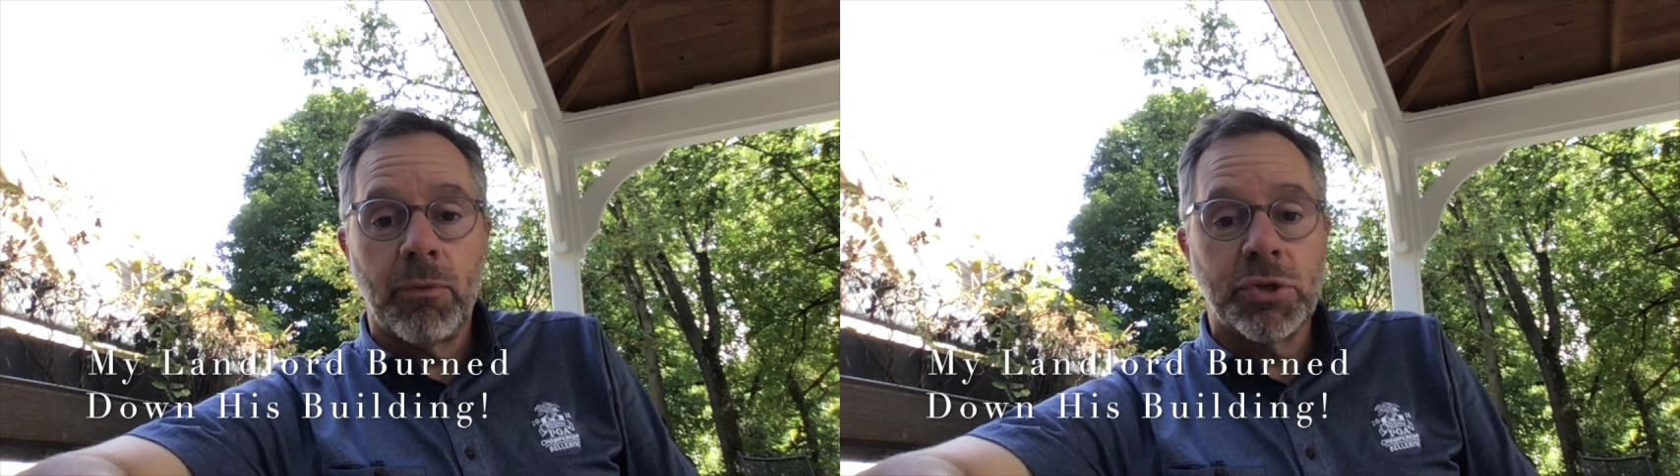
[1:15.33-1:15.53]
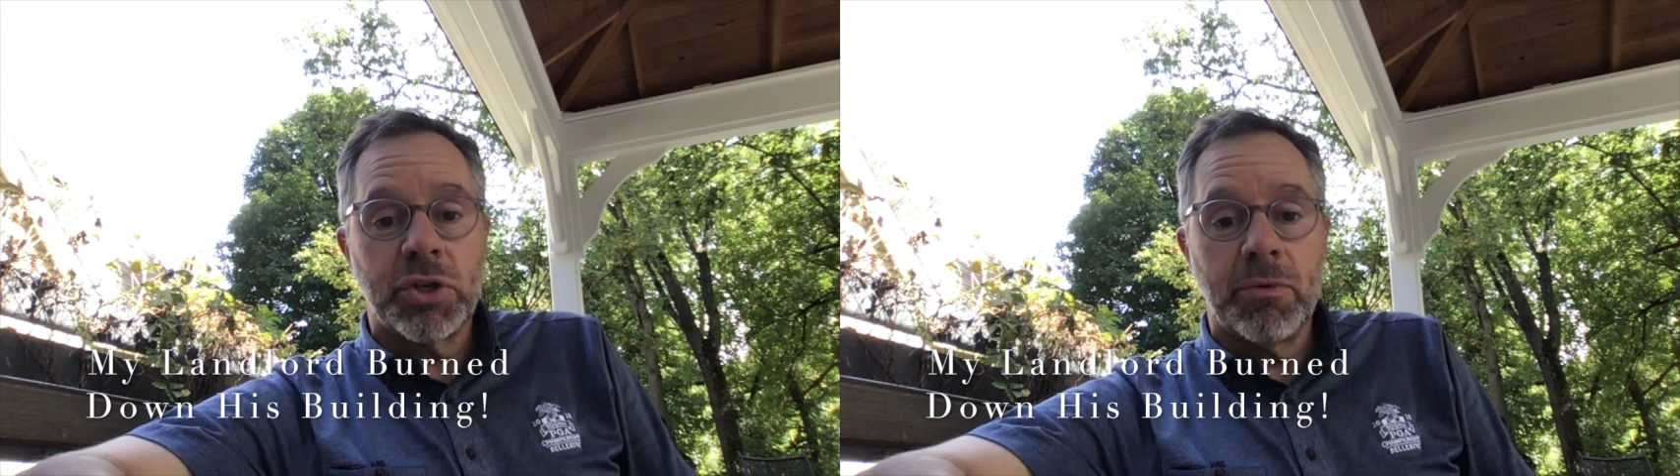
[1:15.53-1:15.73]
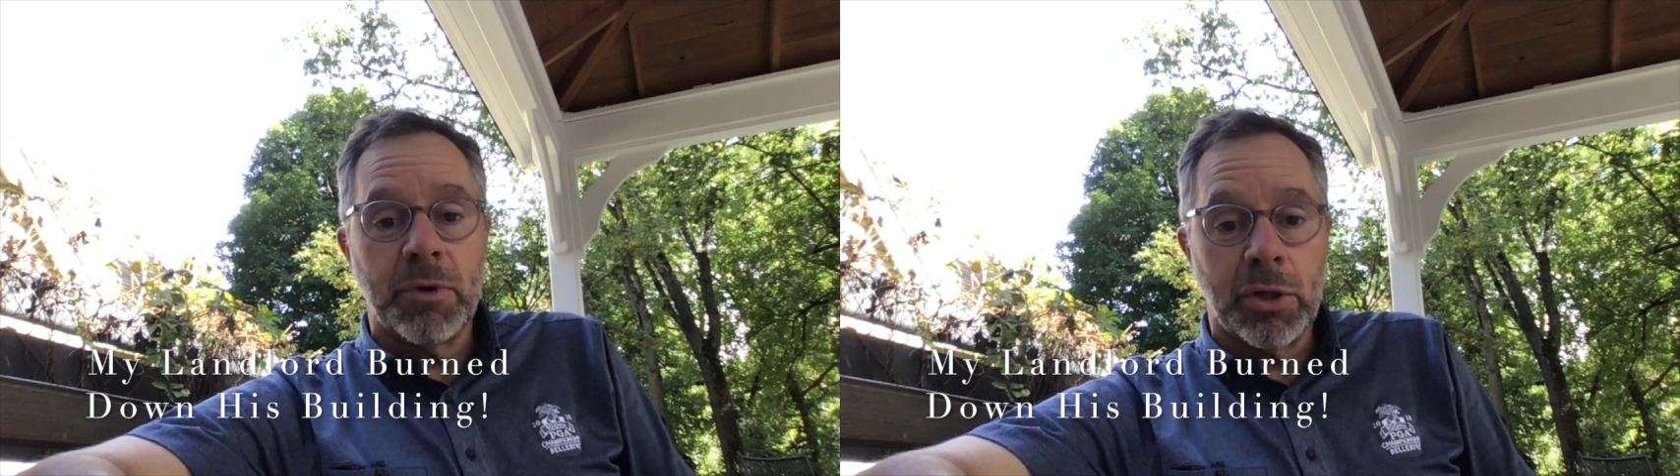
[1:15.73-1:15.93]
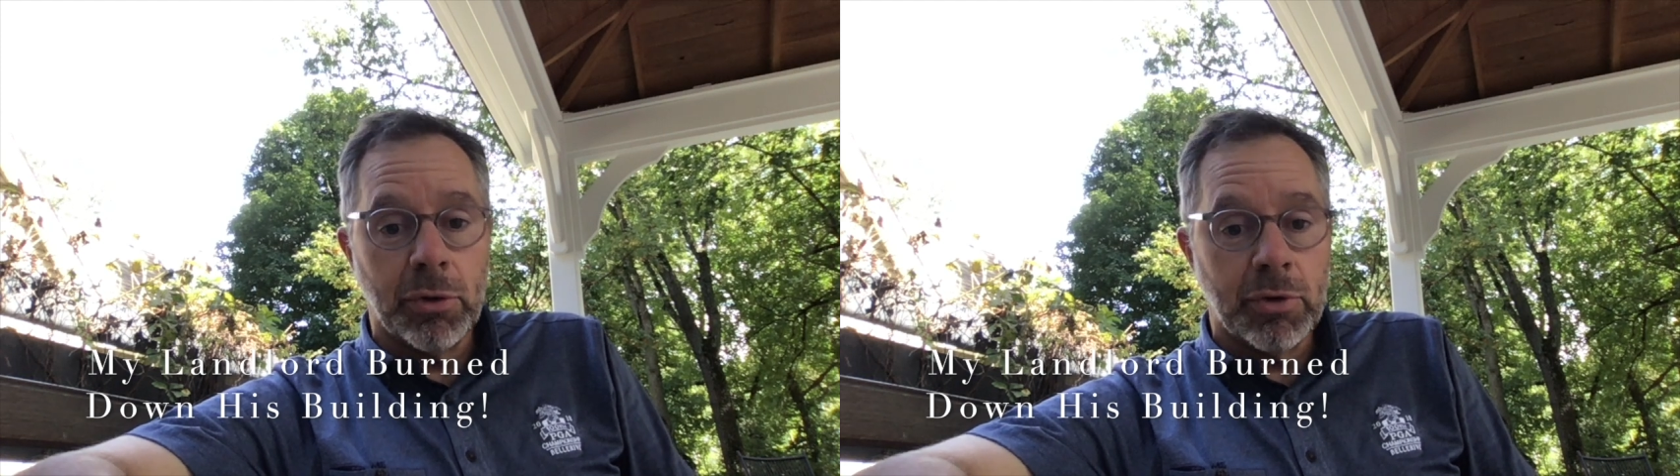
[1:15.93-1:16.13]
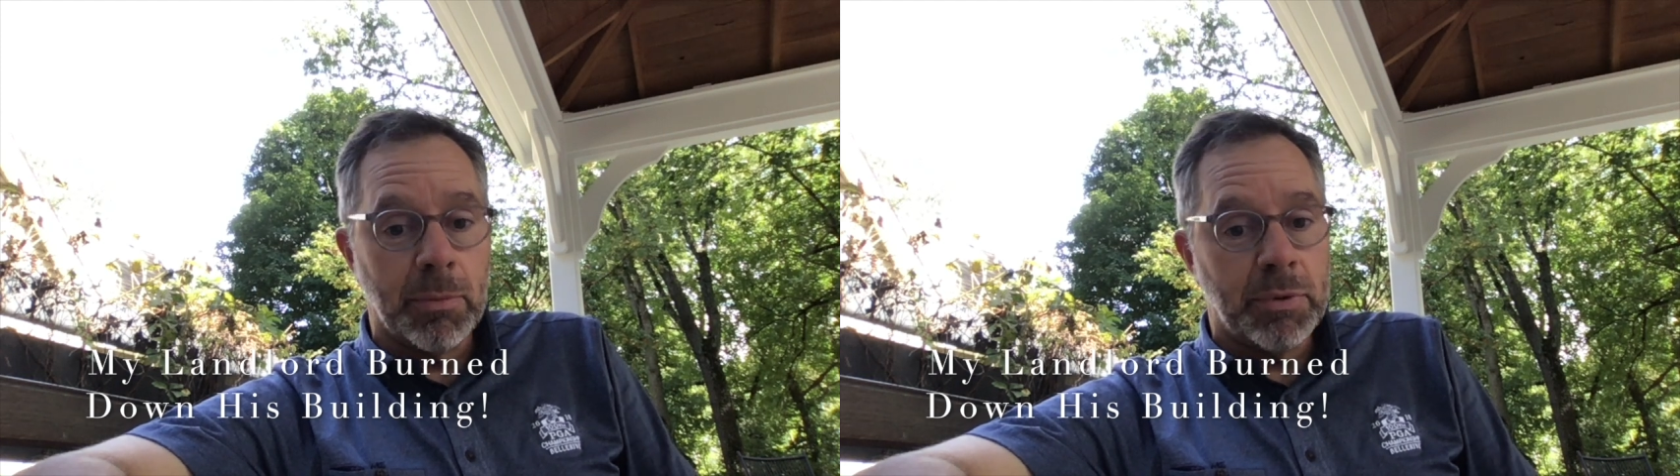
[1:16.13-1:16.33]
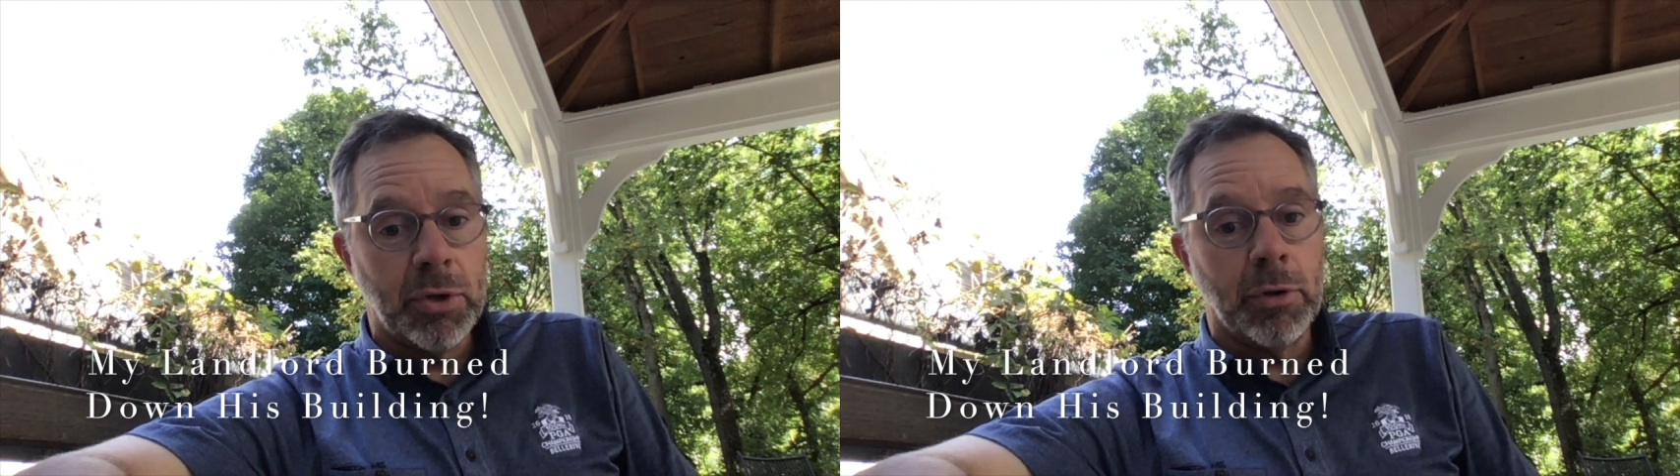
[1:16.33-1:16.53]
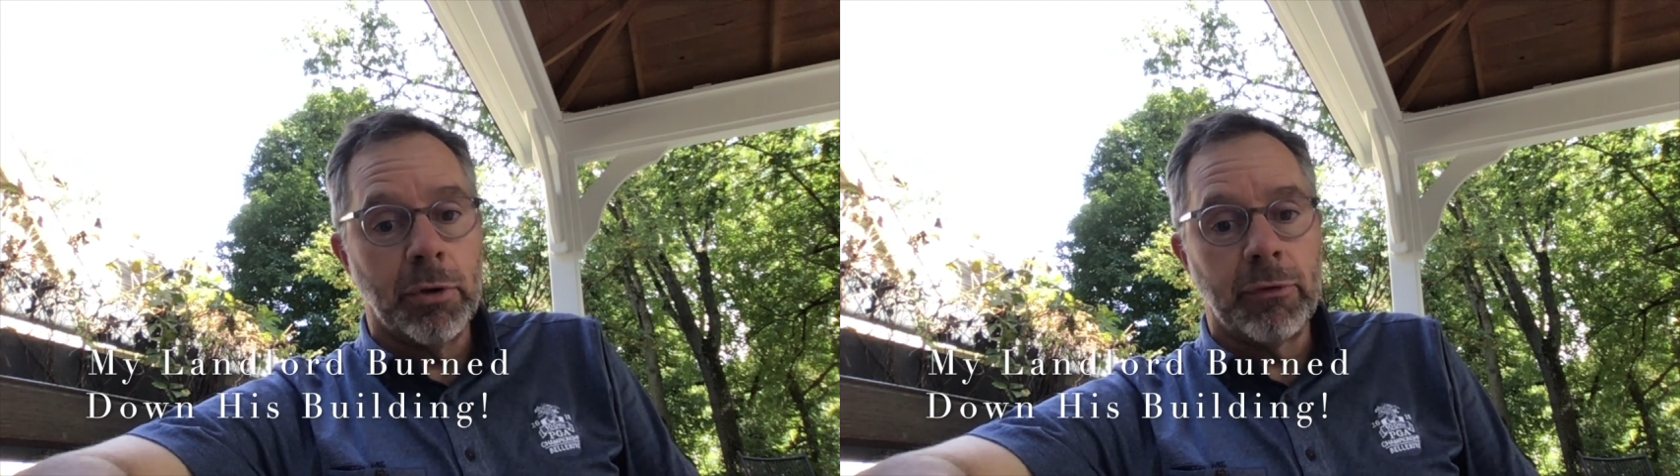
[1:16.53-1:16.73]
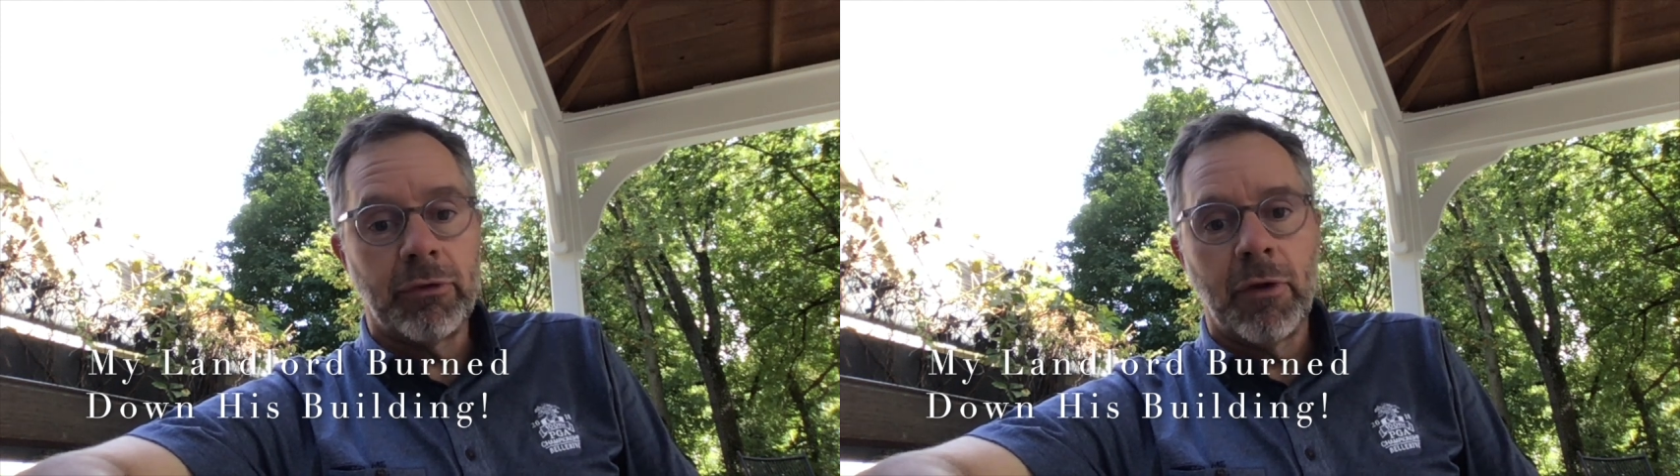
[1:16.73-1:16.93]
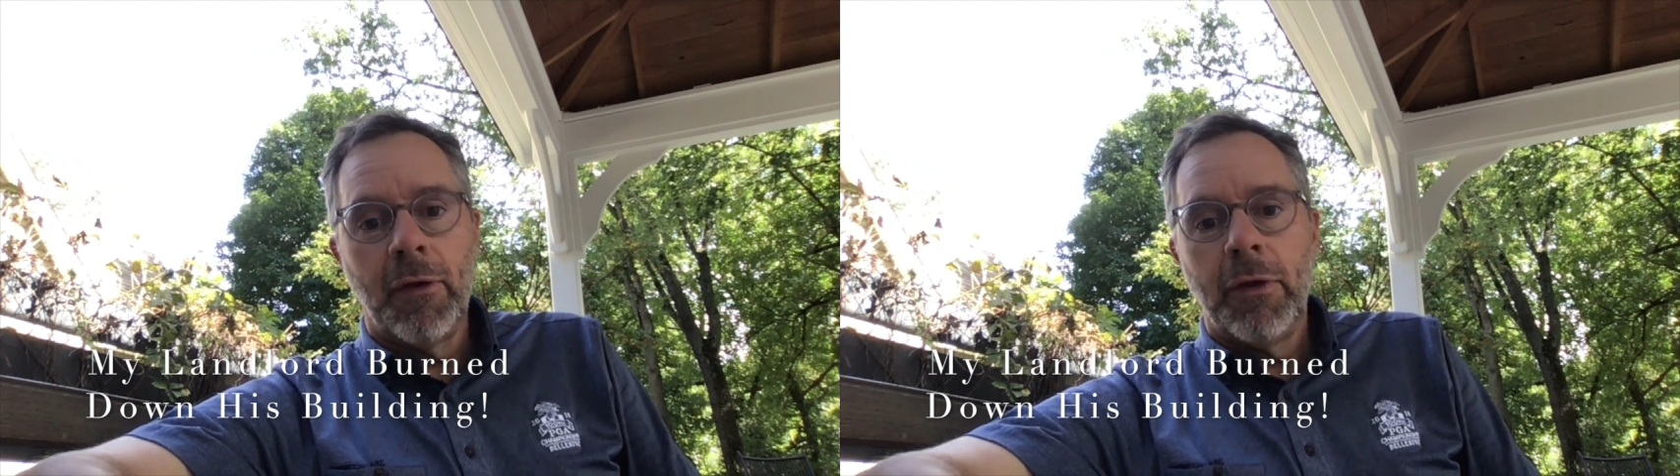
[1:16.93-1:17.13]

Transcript: which could include computers,